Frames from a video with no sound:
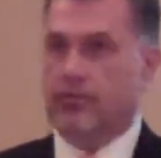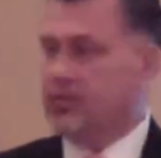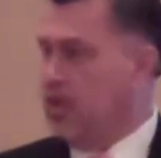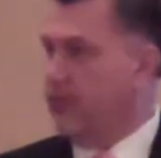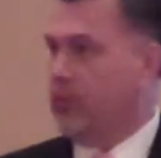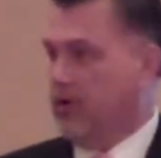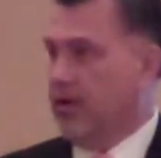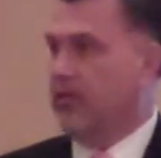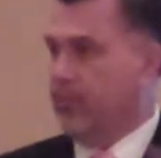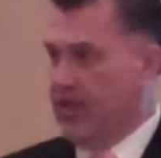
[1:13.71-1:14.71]
software
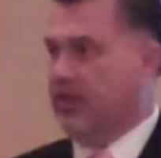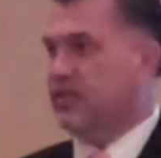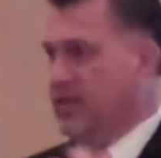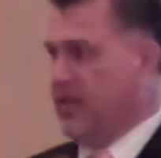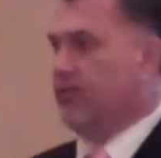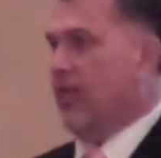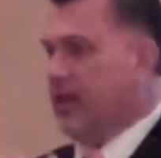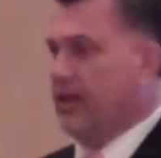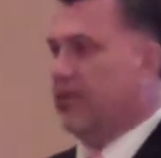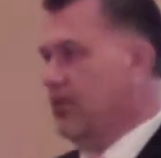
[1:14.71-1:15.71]
company and see if they
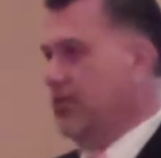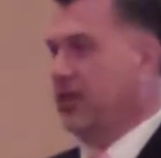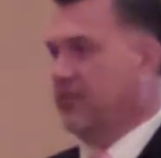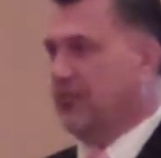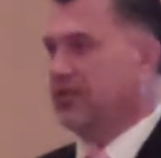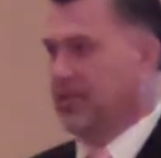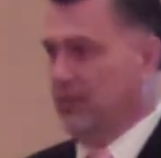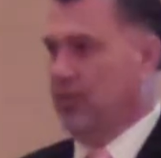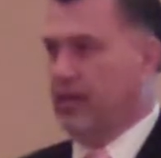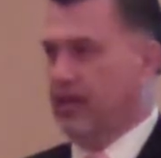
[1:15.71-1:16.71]
can give you a different
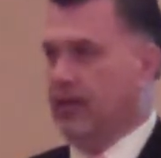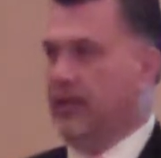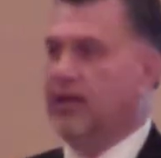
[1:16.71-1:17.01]
template,